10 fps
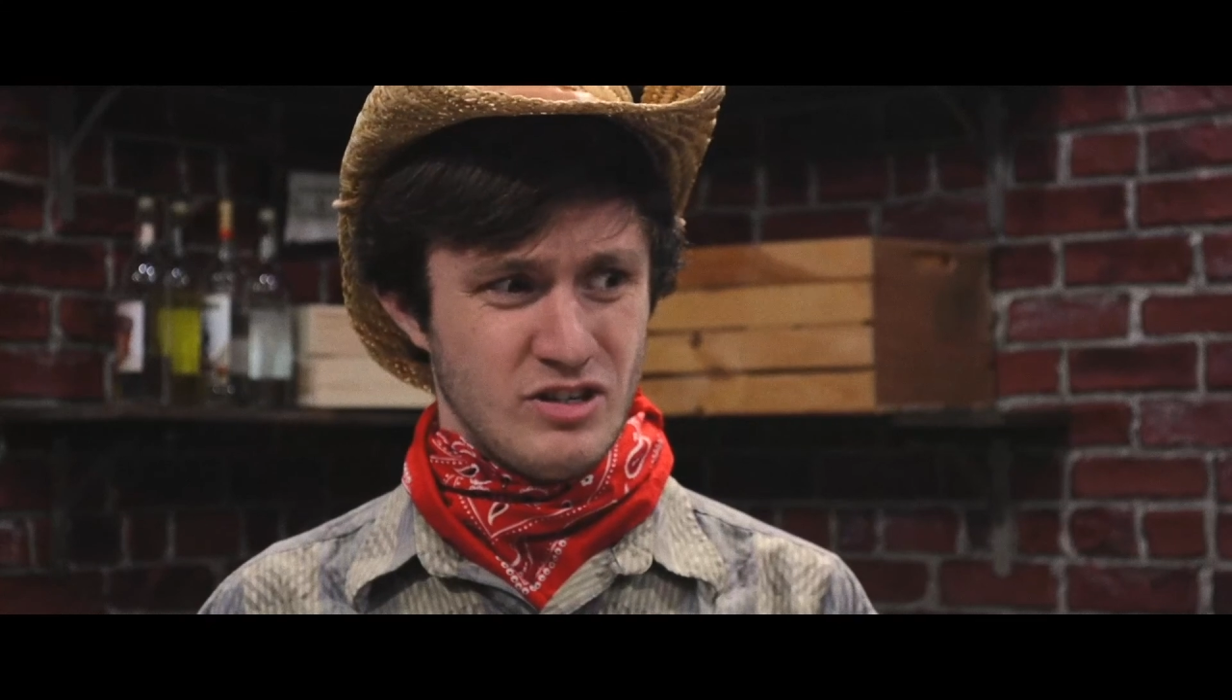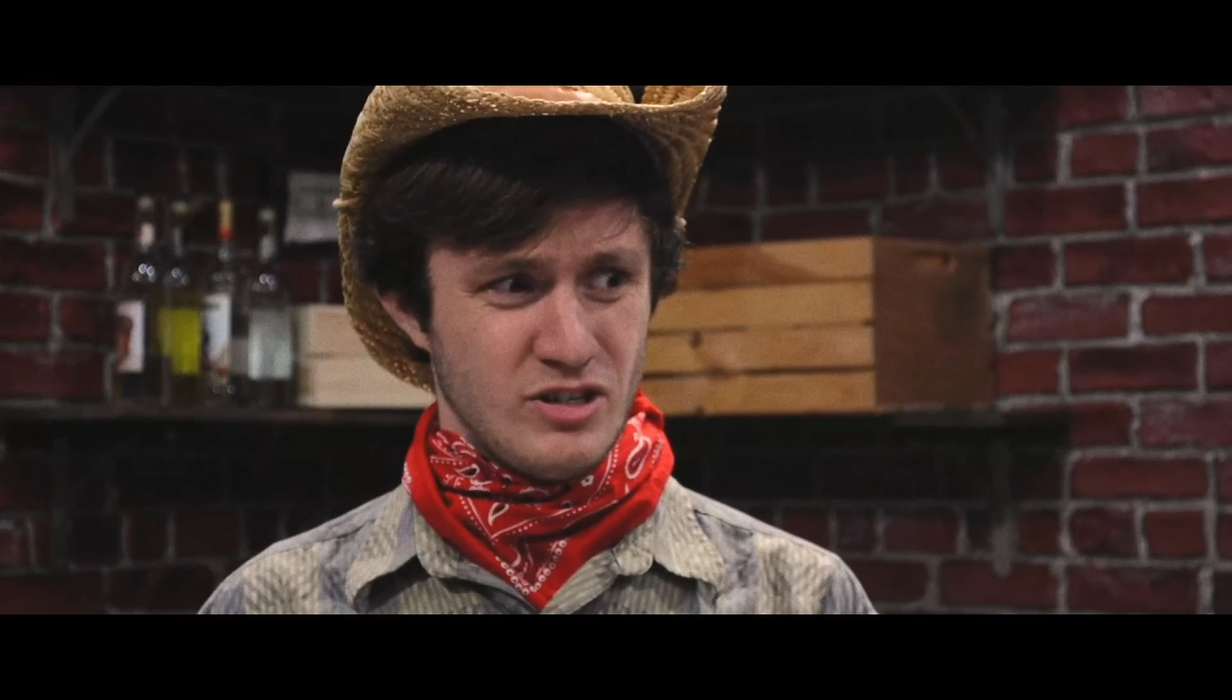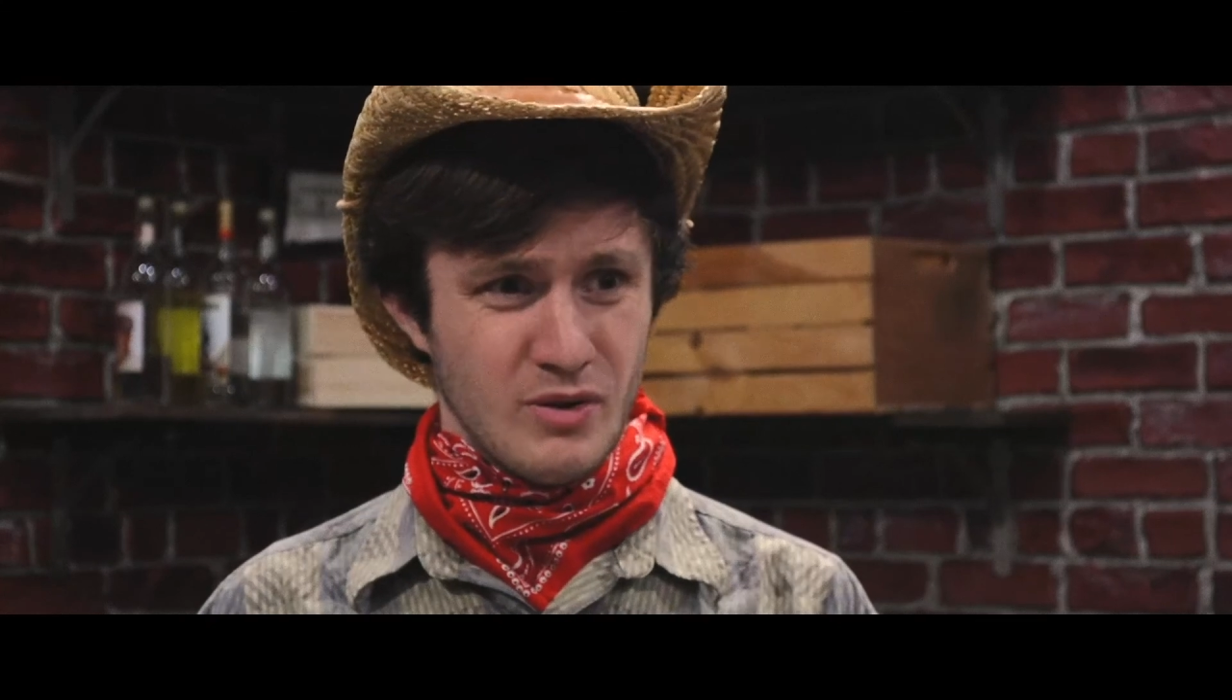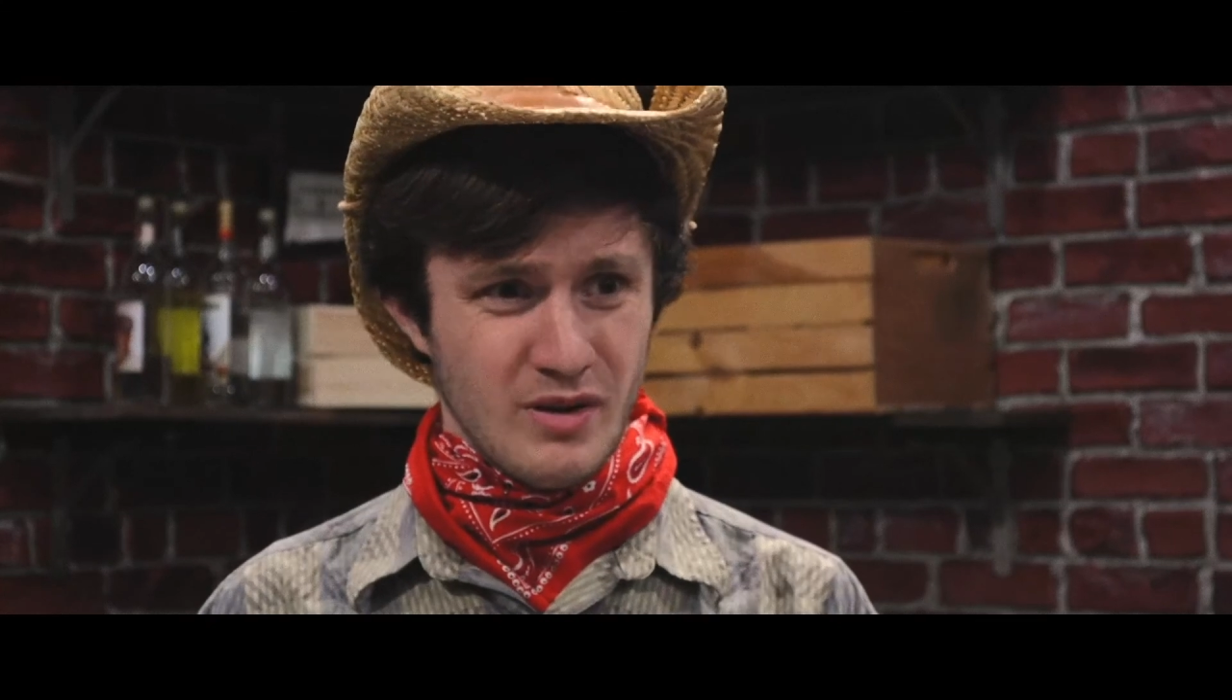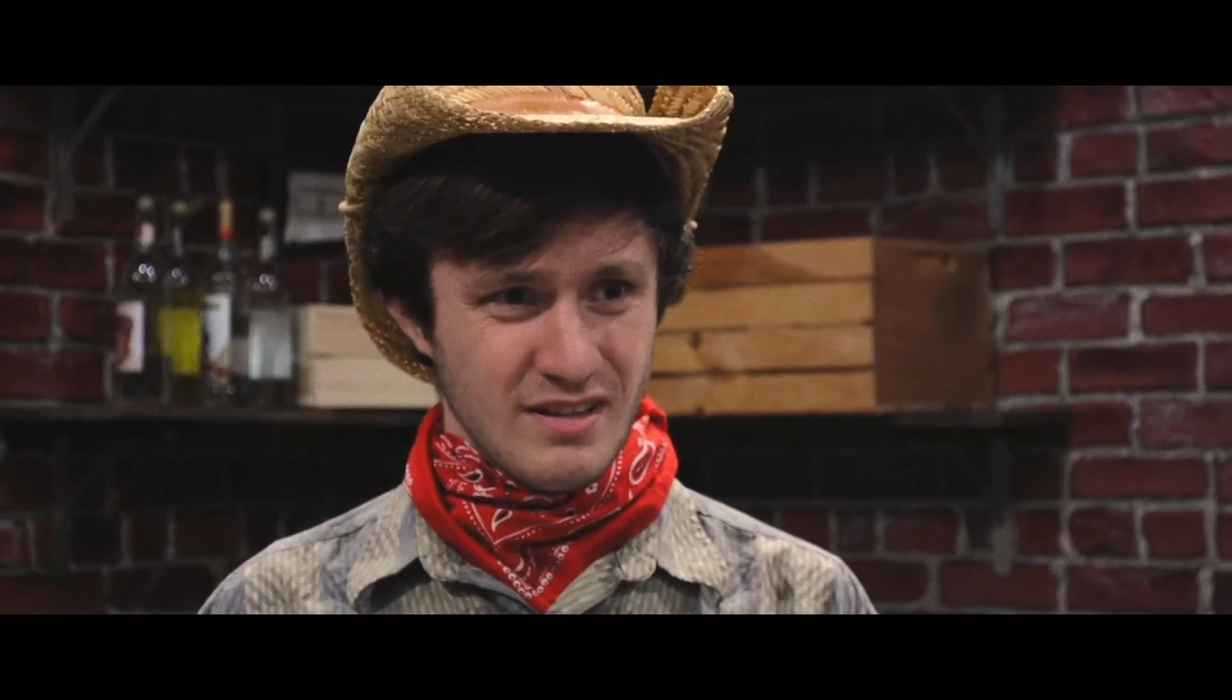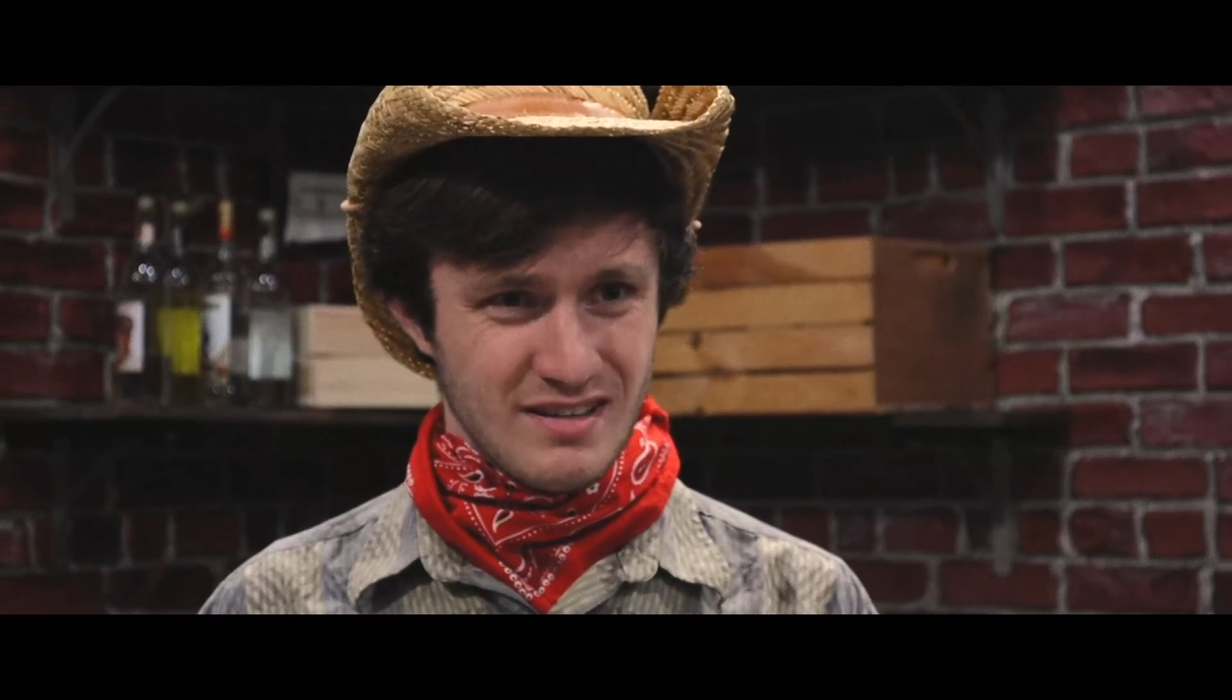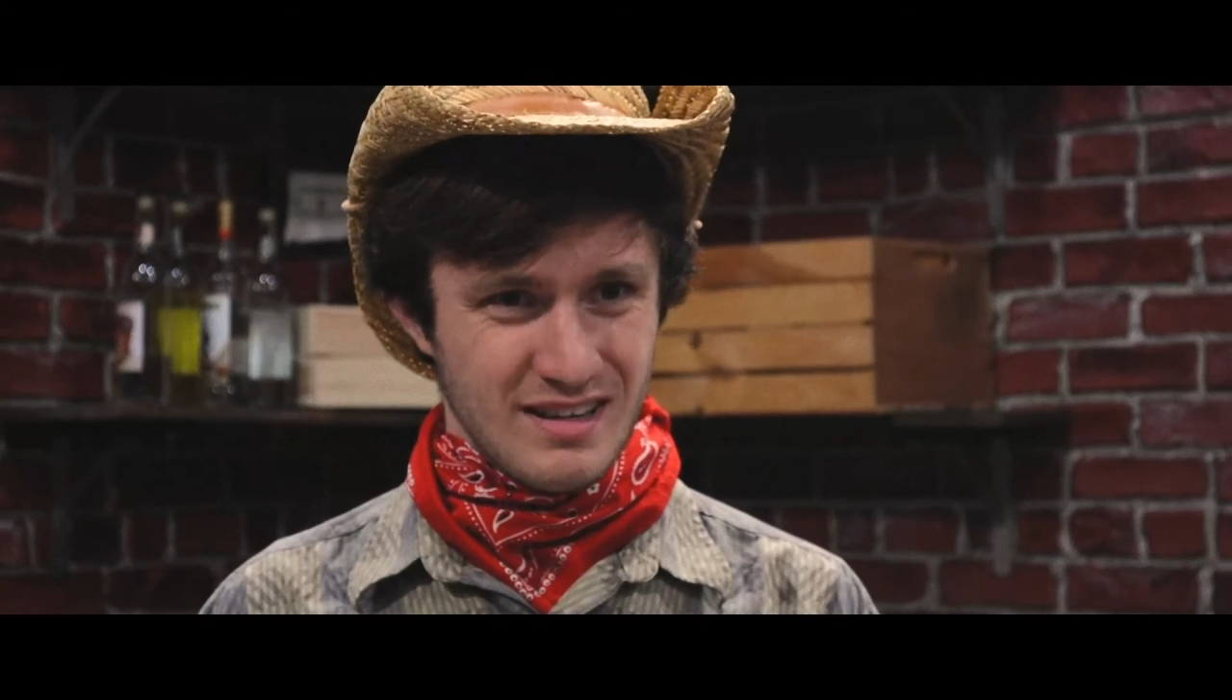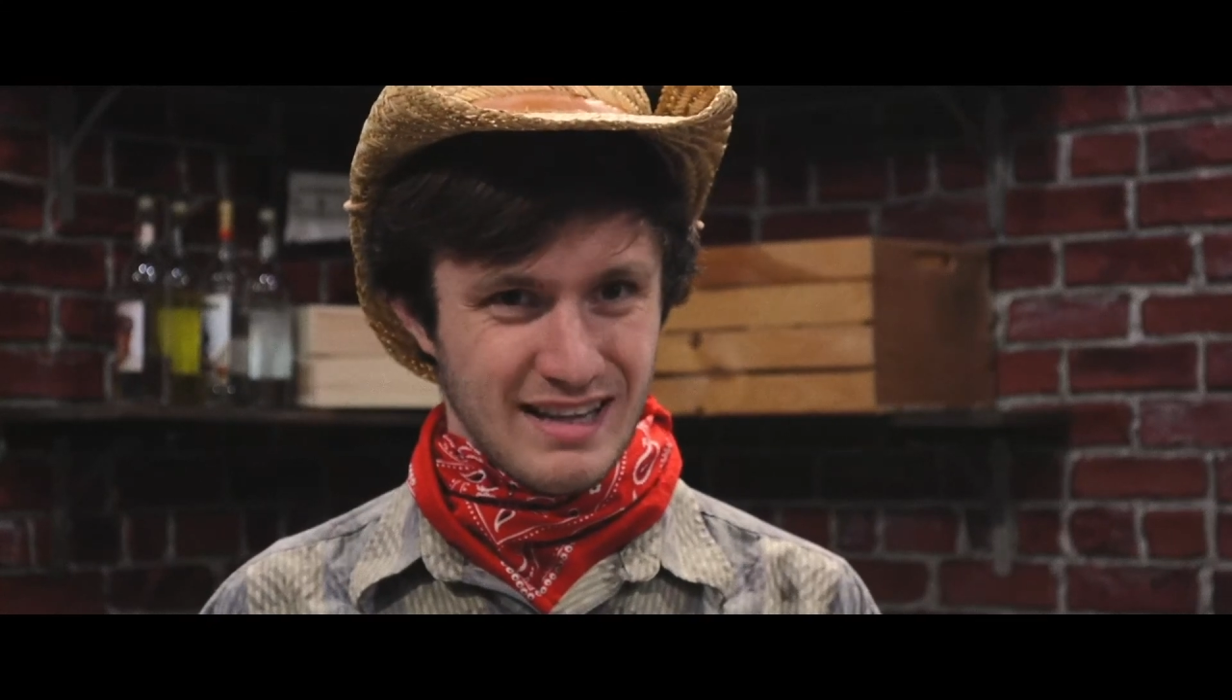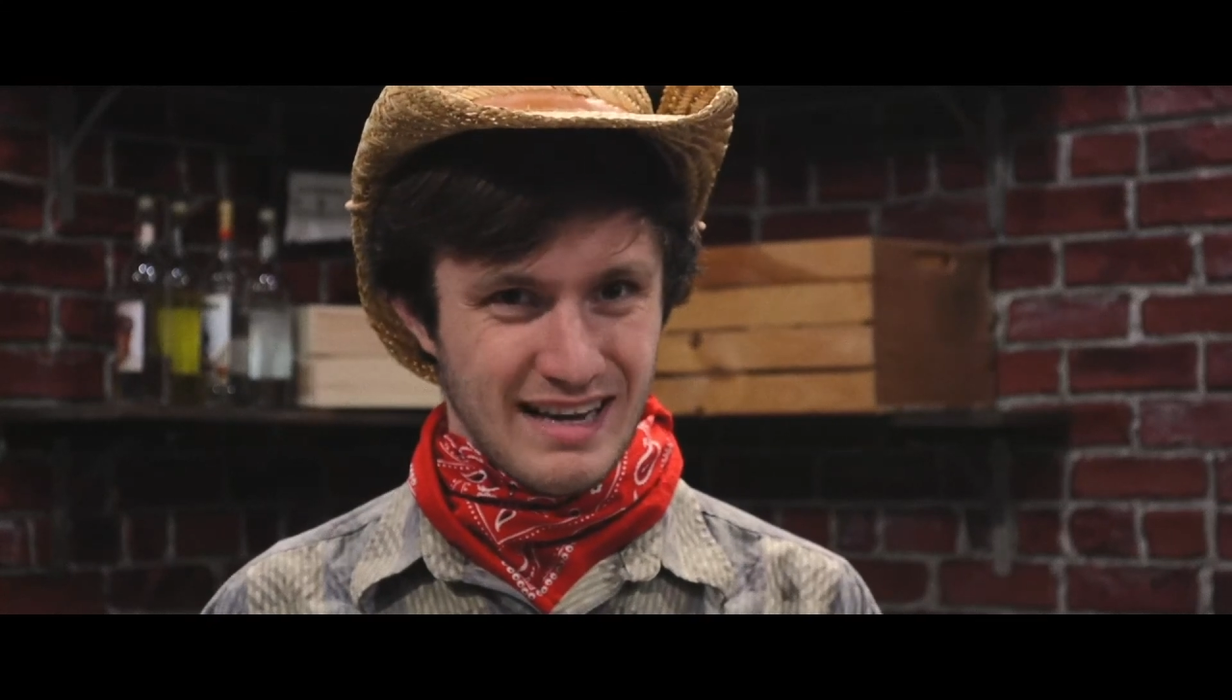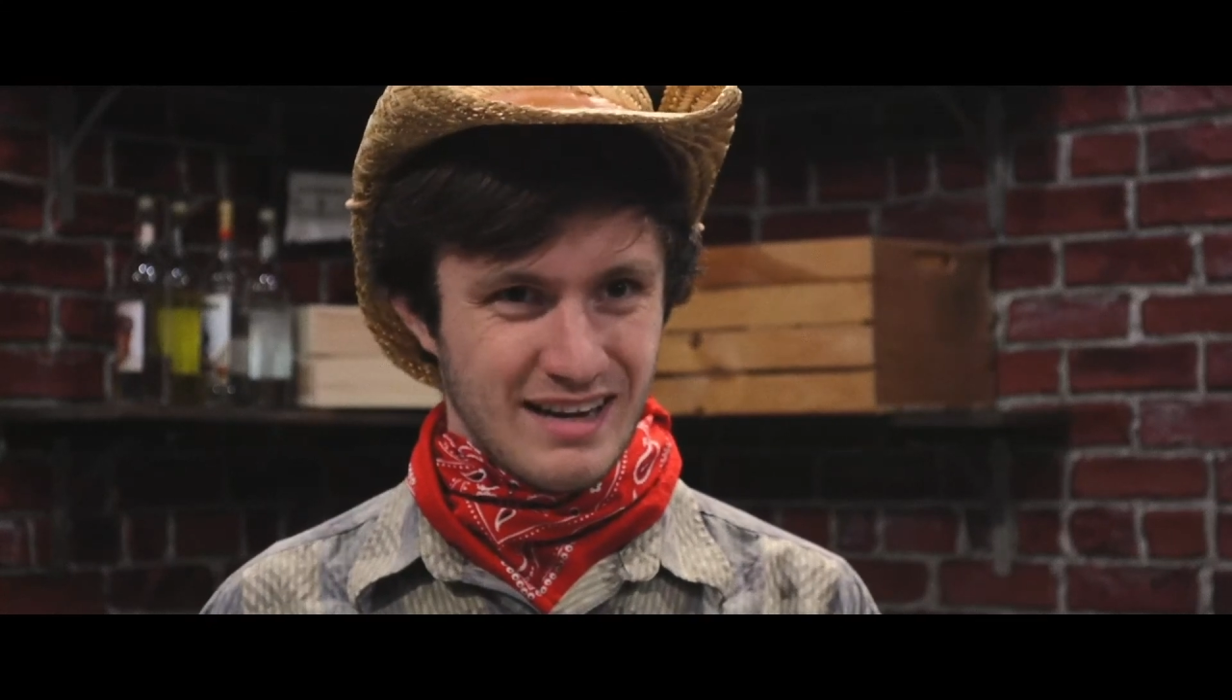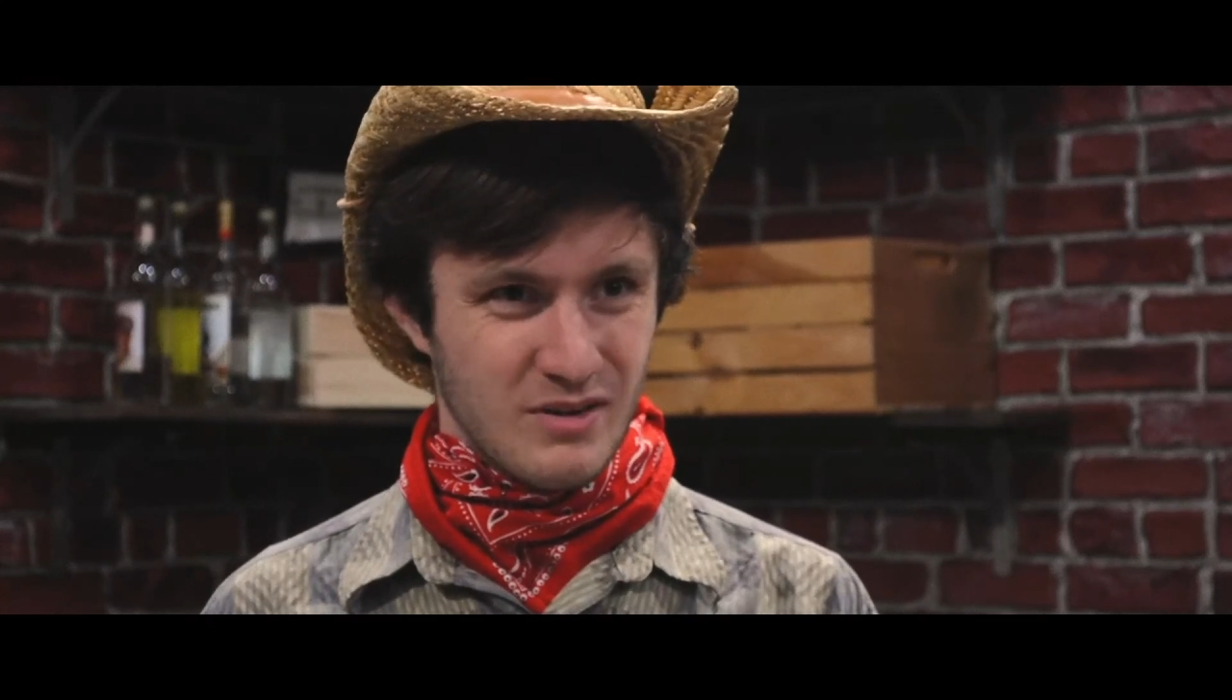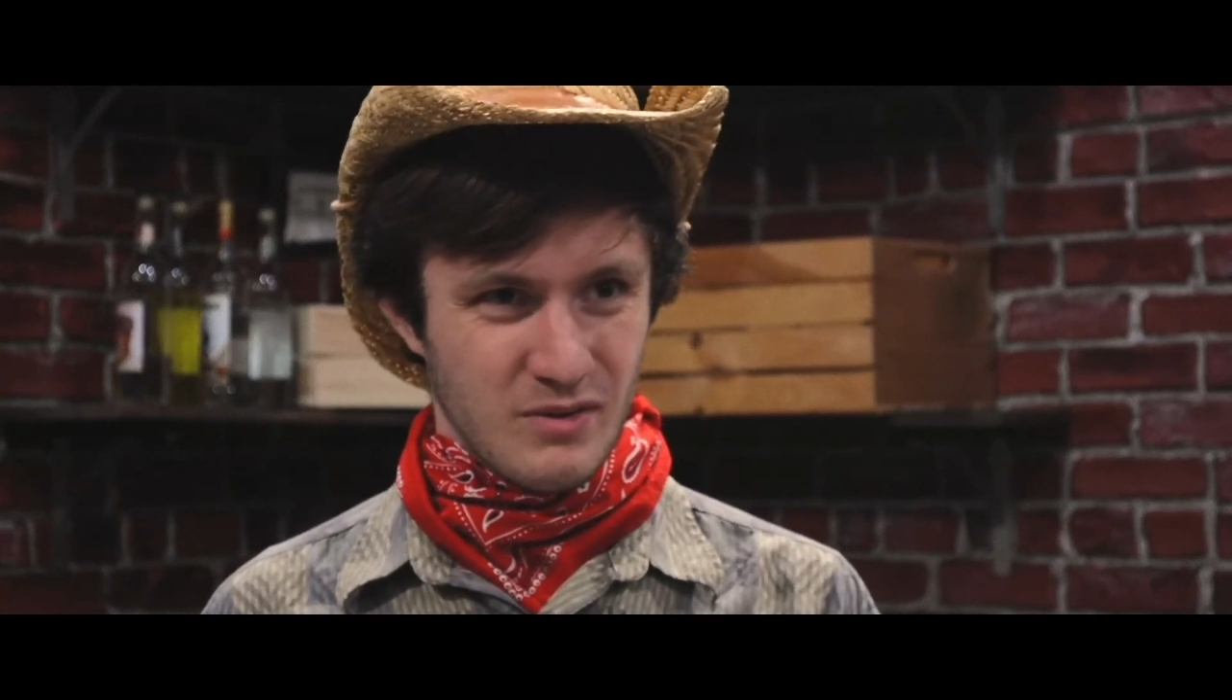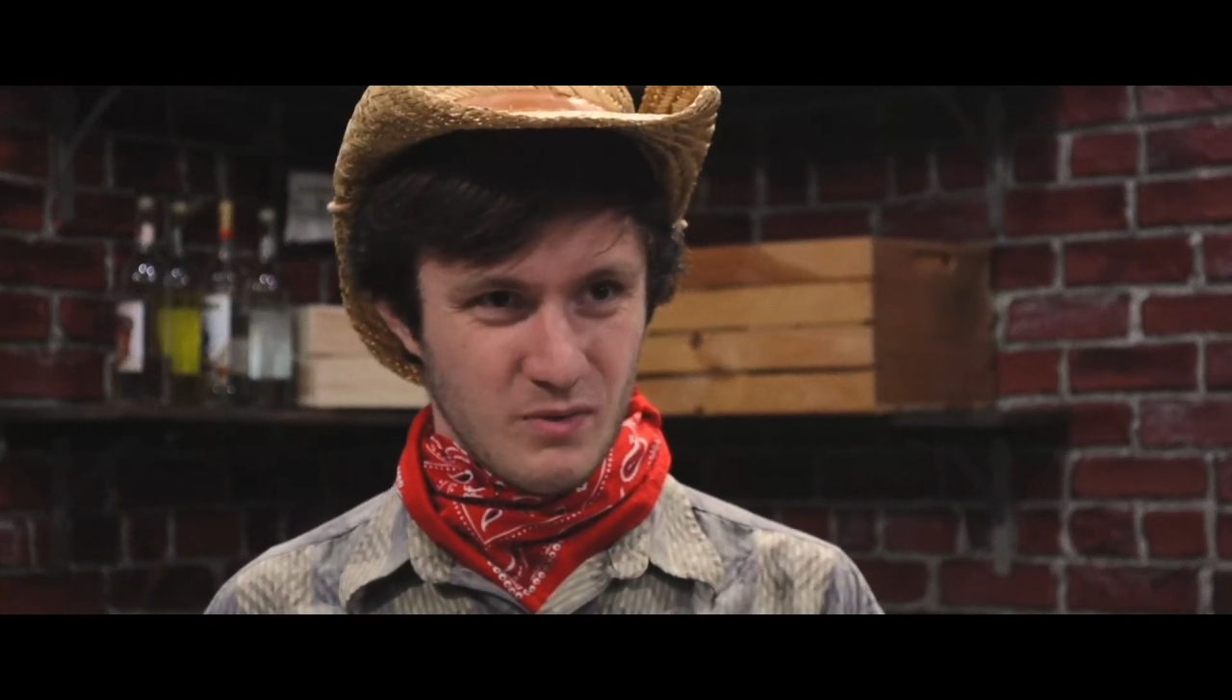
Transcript: choice in, like,